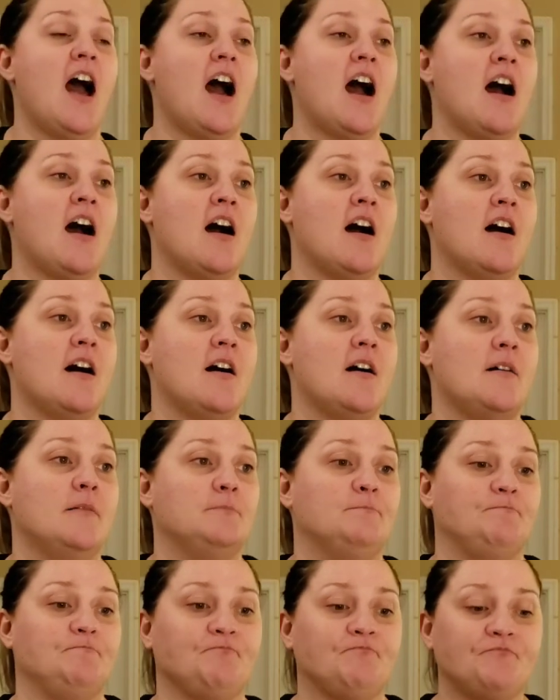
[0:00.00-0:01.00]

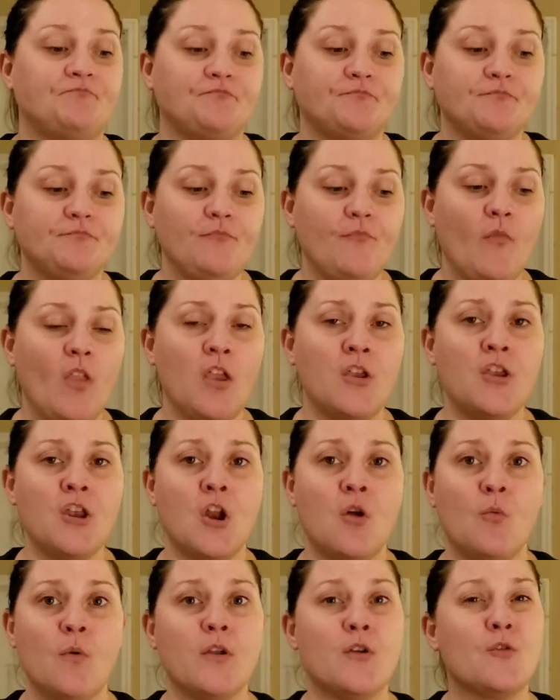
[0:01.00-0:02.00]

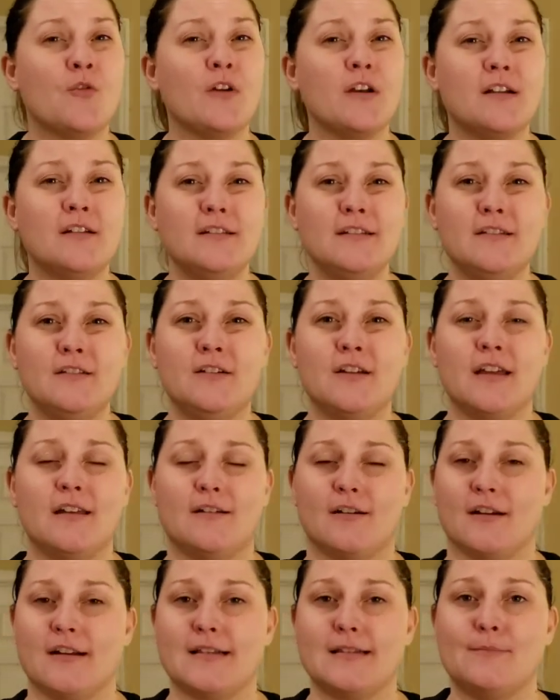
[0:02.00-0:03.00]
We critically look at
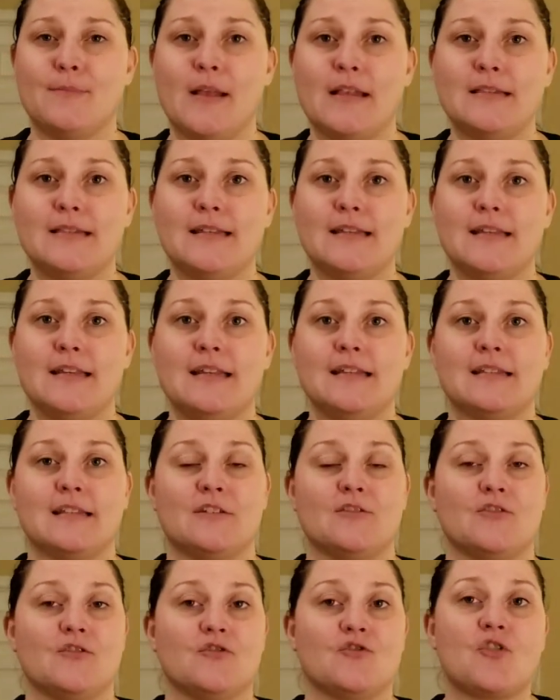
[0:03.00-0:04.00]
our expenses
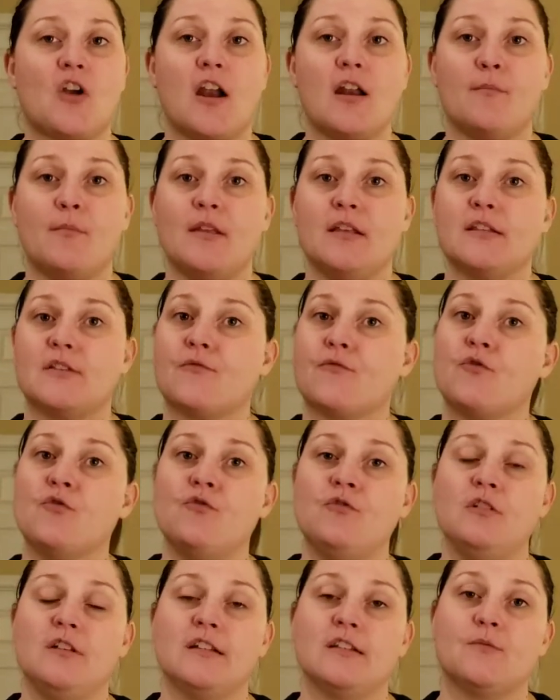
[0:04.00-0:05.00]
and try to be as
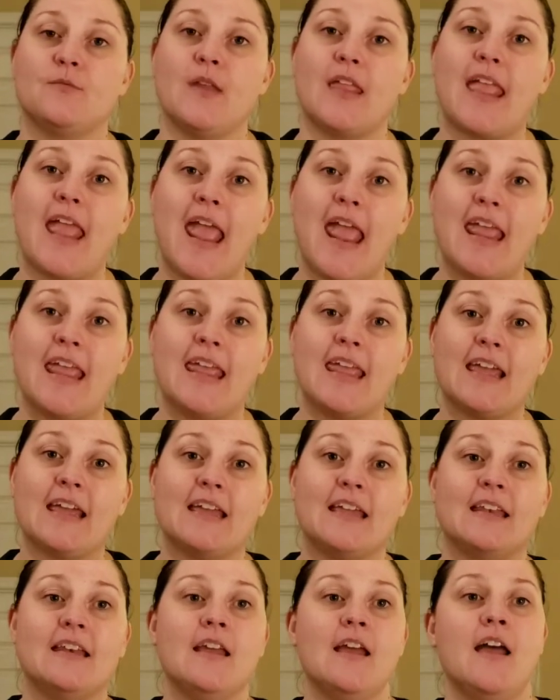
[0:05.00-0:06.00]
frugal as we
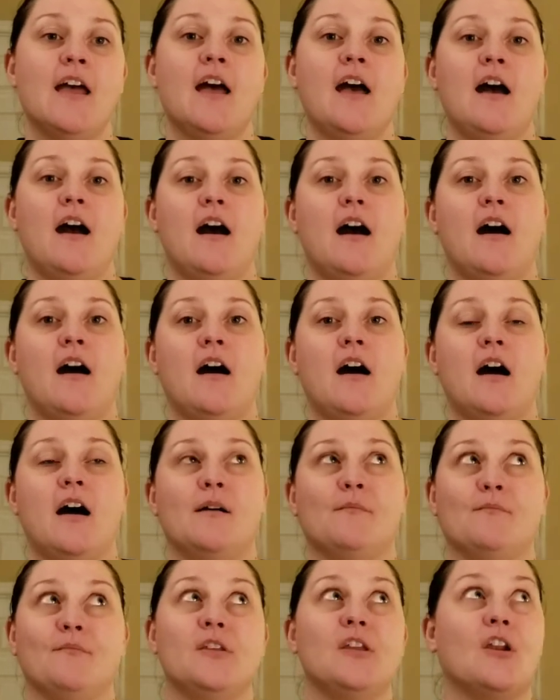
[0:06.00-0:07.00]
can.
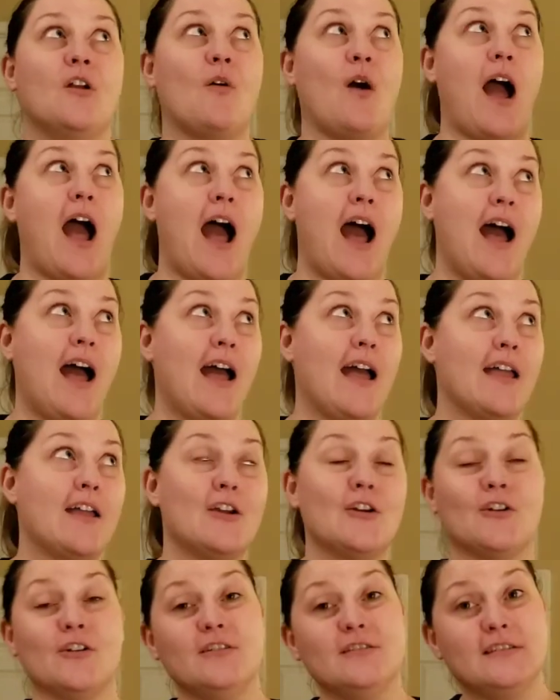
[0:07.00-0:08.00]
I
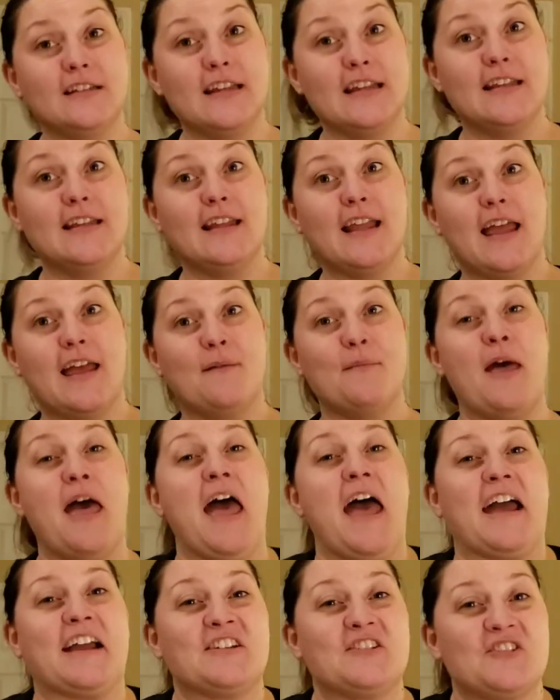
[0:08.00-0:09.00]
currently am
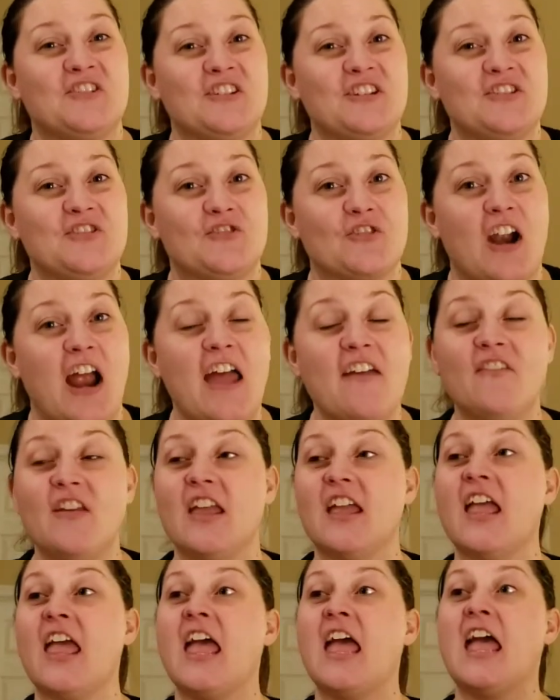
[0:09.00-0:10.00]
actually
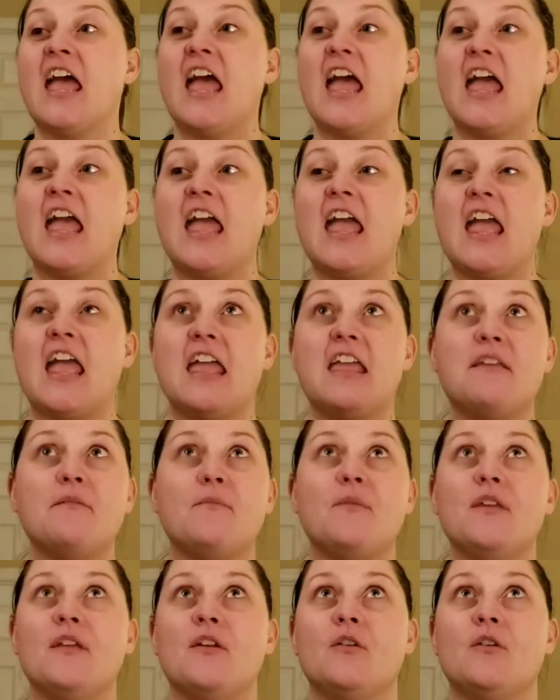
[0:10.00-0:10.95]
driving a,